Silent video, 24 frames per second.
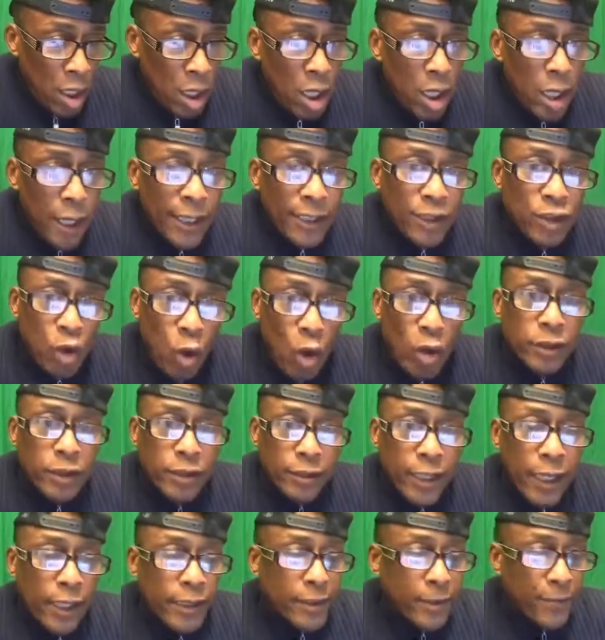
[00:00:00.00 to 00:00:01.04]
It's going to
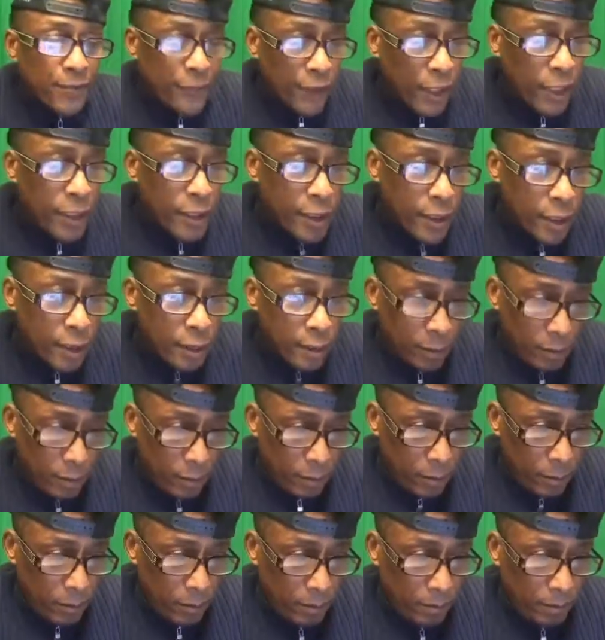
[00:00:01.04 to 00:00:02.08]
take some thinking
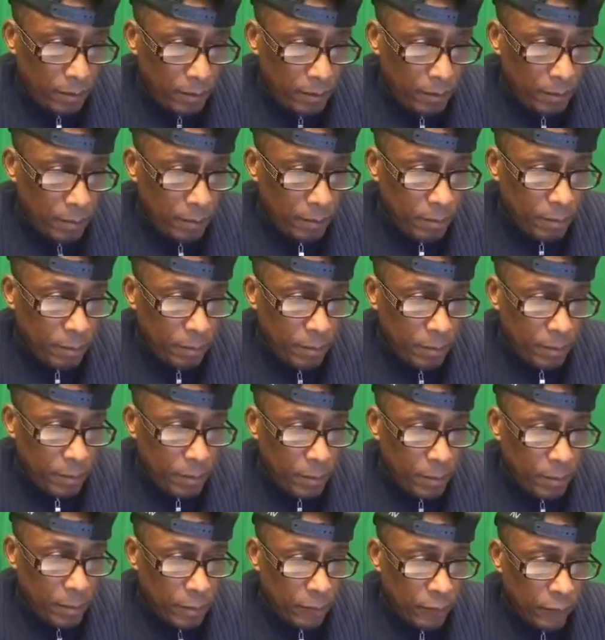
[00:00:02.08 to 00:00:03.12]

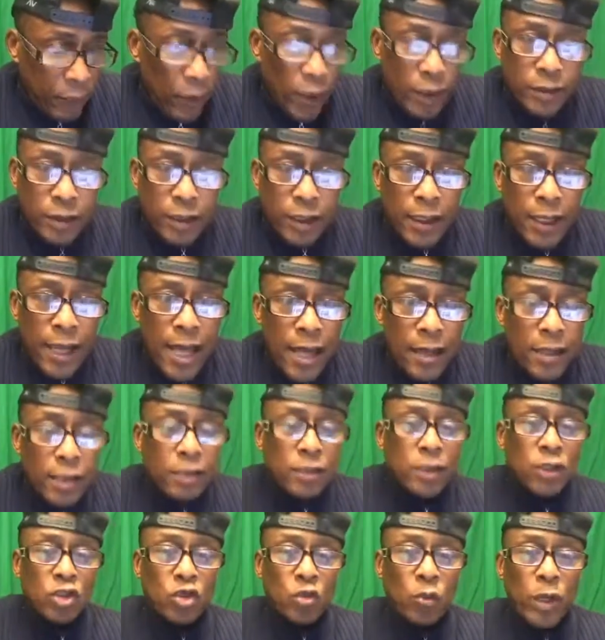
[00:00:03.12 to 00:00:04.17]
for us to get out of this
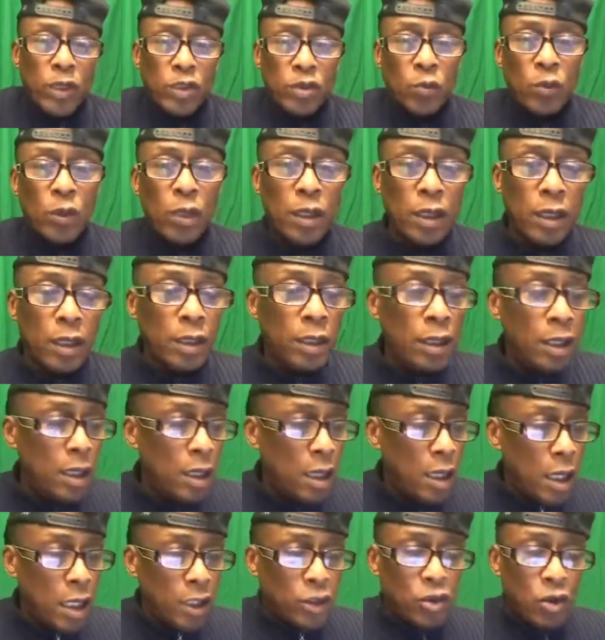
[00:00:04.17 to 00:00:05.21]
situation we're in.
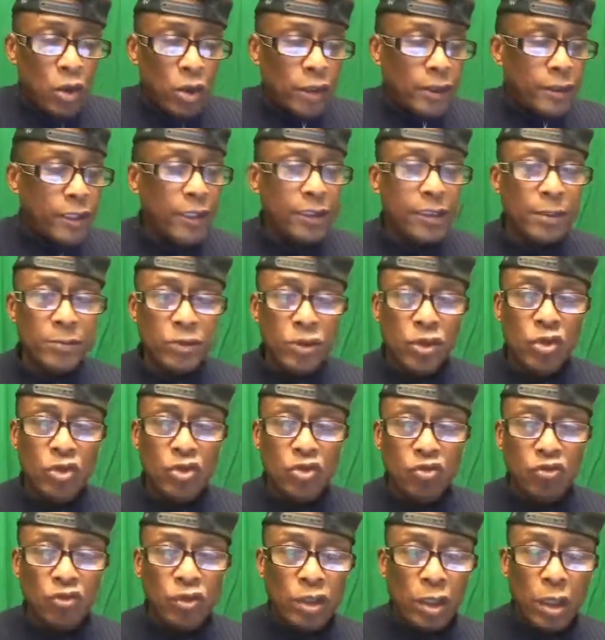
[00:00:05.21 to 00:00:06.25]
It's going to take some
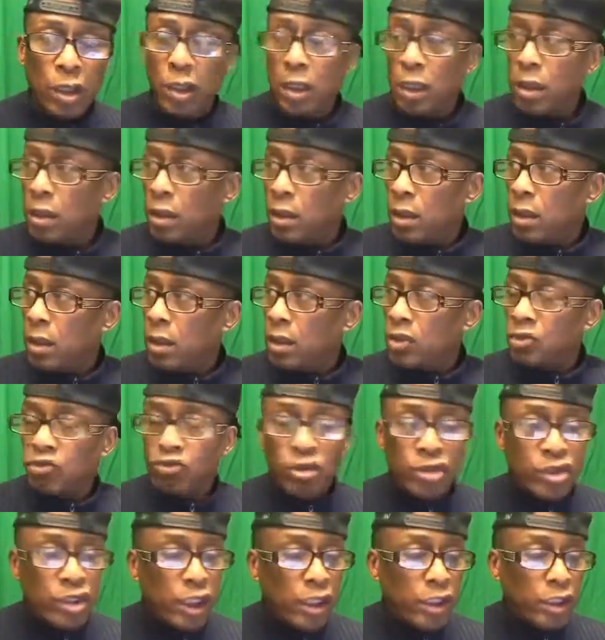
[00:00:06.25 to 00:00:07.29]

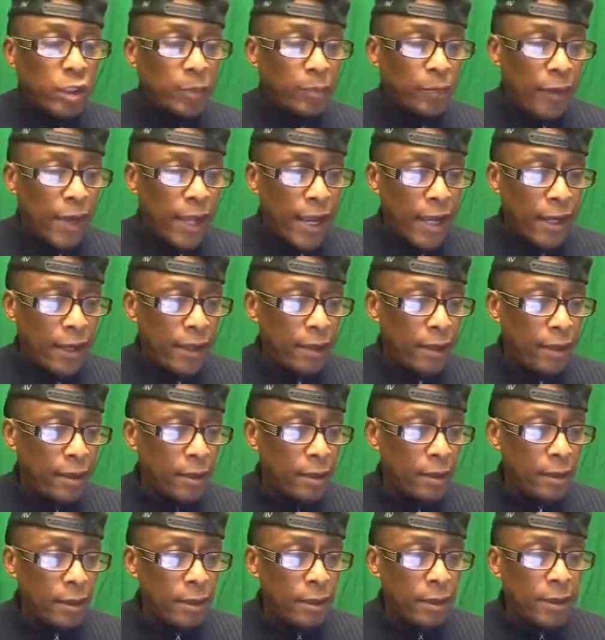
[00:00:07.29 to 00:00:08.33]
strategic planning
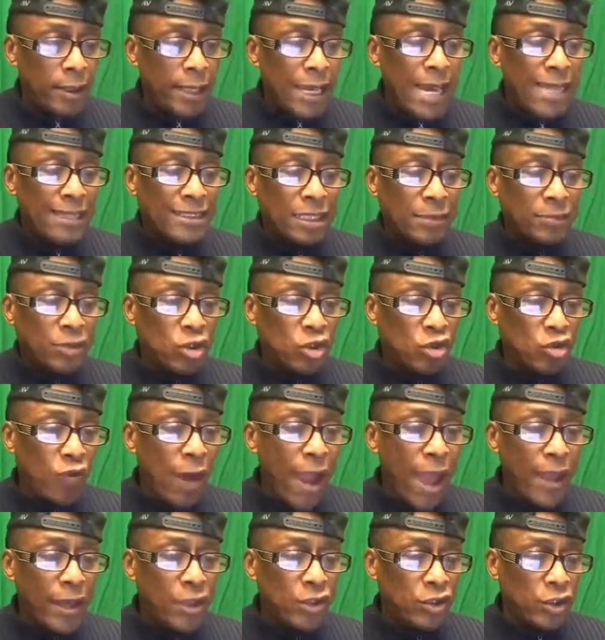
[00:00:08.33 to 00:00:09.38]
and some
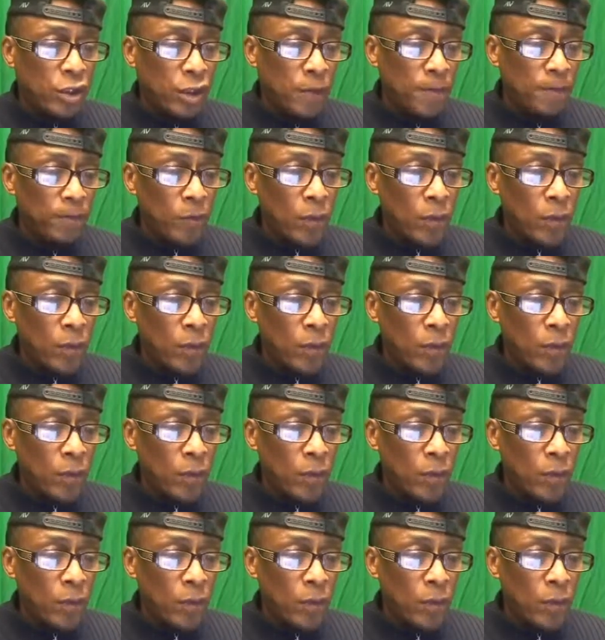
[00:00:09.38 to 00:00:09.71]
strategy